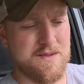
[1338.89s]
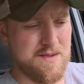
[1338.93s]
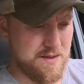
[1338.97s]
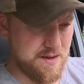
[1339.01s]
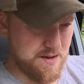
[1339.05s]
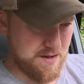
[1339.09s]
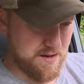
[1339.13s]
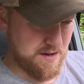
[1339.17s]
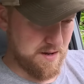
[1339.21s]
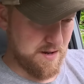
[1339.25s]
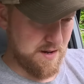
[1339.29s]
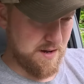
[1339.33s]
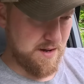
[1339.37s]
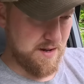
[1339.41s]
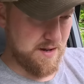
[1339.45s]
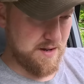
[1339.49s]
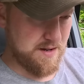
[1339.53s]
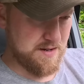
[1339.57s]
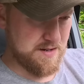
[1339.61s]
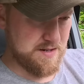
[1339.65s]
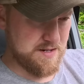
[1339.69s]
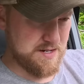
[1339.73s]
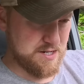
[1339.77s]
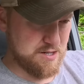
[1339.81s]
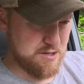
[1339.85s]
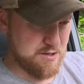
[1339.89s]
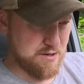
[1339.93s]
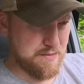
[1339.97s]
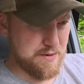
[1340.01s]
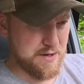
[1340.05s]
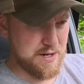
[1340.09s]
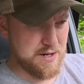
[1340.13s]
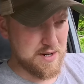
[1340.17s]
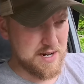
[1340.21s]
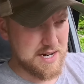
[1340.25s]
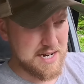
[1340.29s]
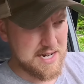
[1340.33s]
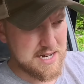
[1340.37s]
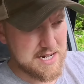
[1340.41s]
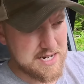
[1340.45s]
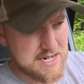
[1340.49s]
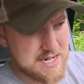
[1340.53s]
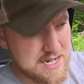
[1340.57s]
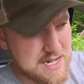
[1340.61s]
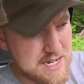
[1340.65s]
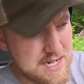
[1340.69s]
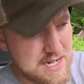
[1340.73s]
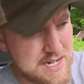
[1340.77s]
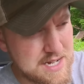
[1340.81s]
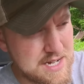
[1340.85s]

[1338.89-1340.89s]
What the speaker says: the distributor end,